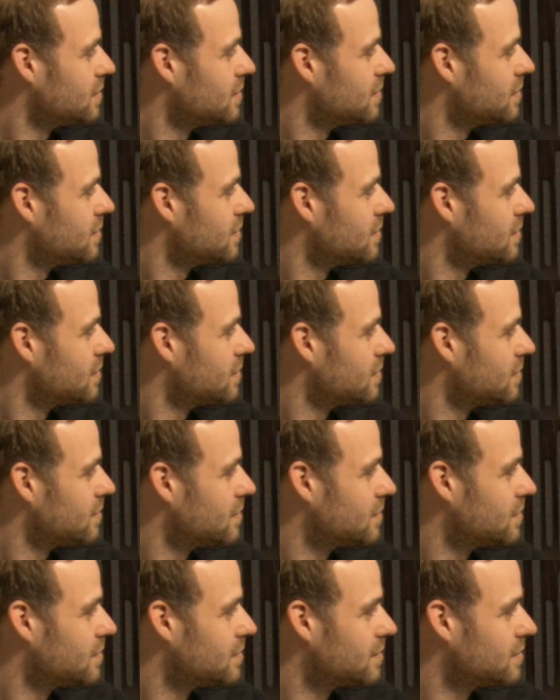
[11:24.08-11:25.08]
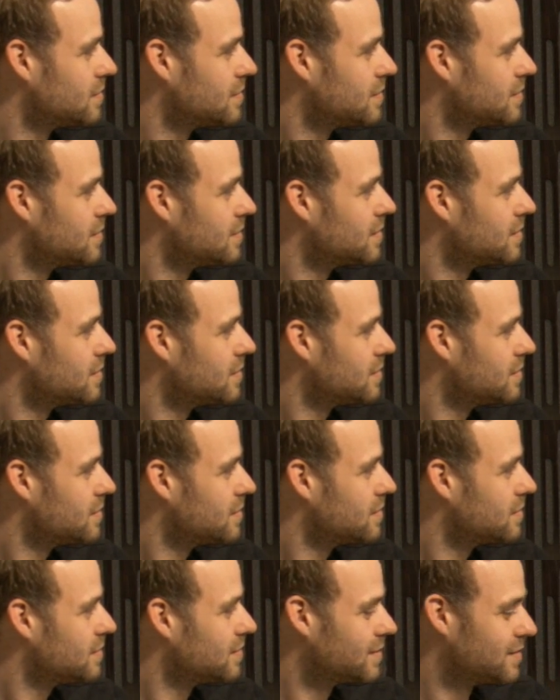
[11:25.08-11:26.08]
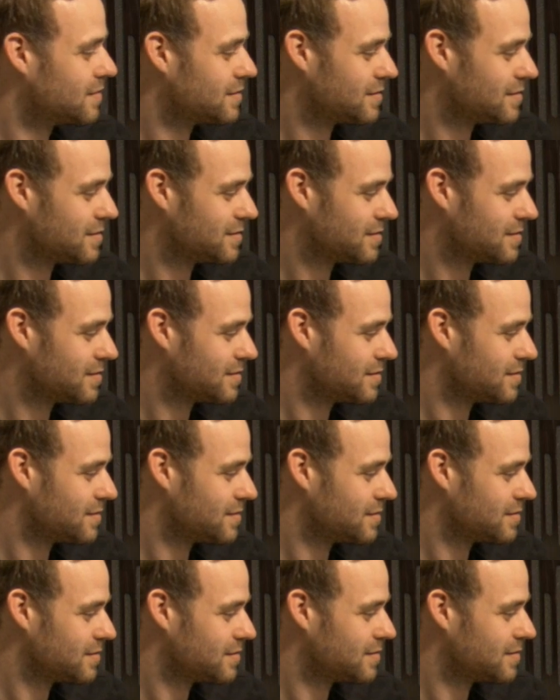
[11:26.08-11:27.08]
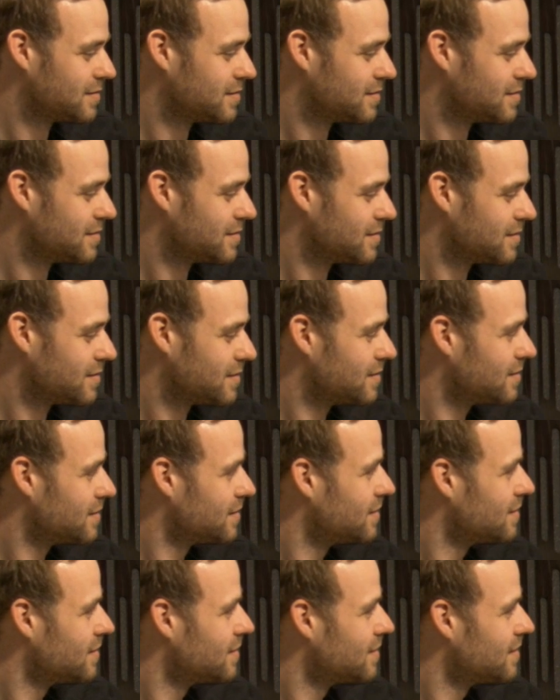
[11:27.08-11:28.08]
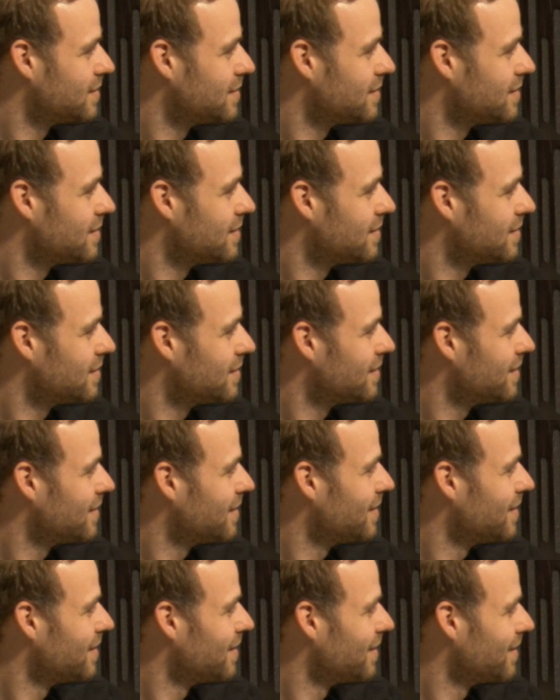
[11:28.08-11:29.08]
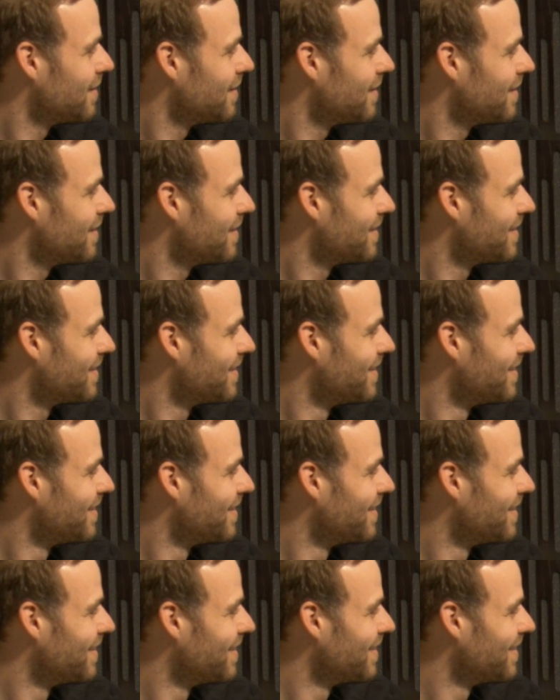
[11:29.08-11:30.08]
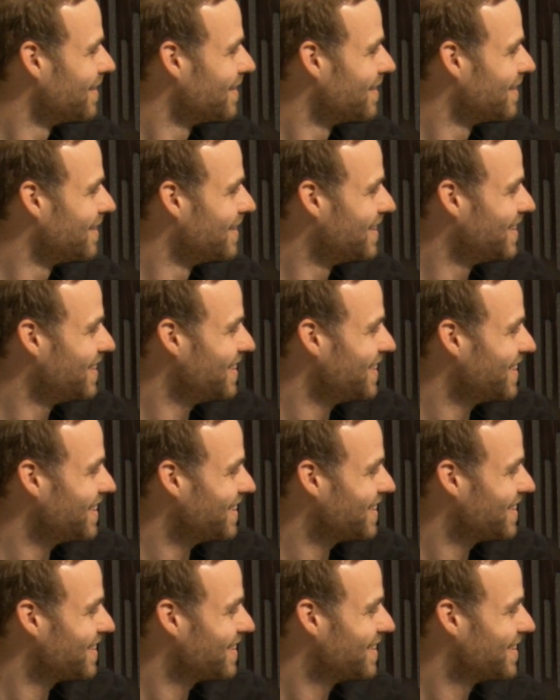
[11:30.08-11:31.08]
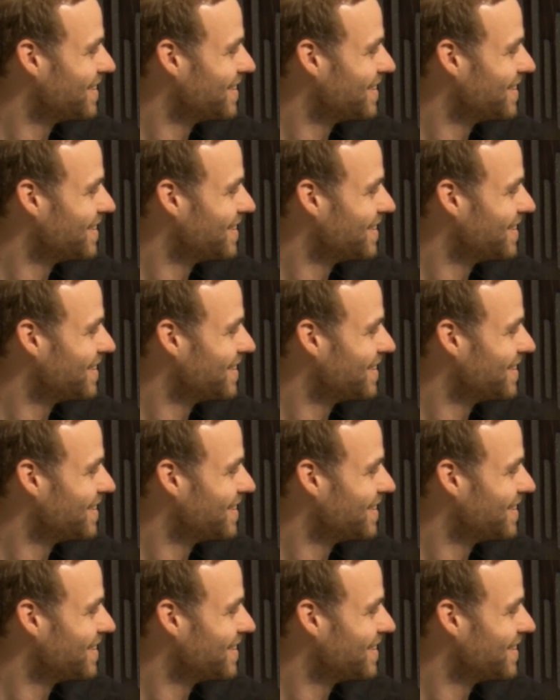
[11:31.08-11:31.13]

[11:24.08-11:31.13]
[no speech]